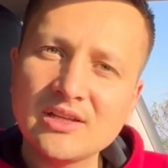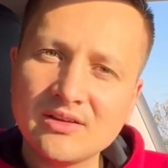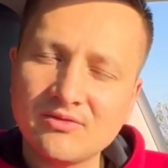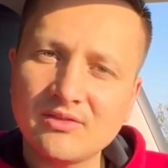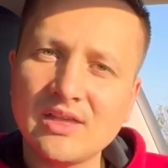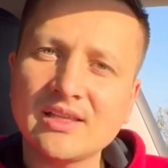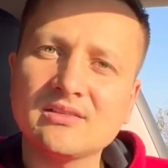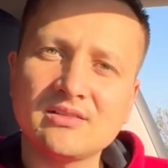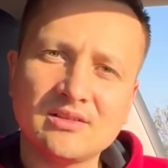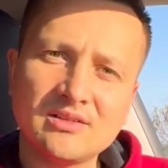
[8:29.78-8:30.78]
if that
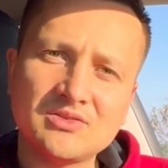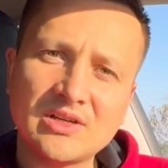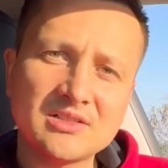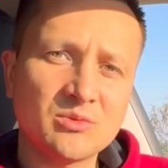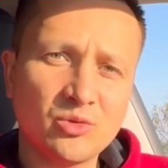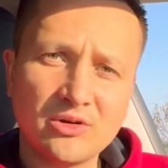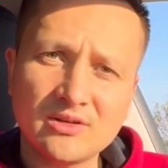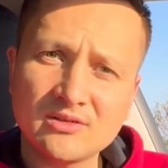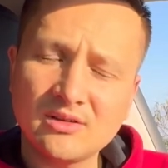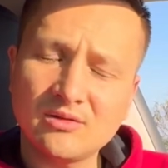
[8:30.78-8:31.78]
charging
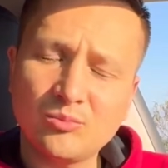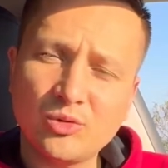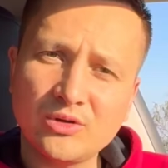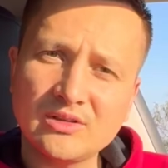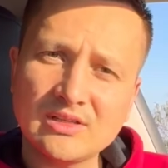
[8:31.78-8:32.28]
point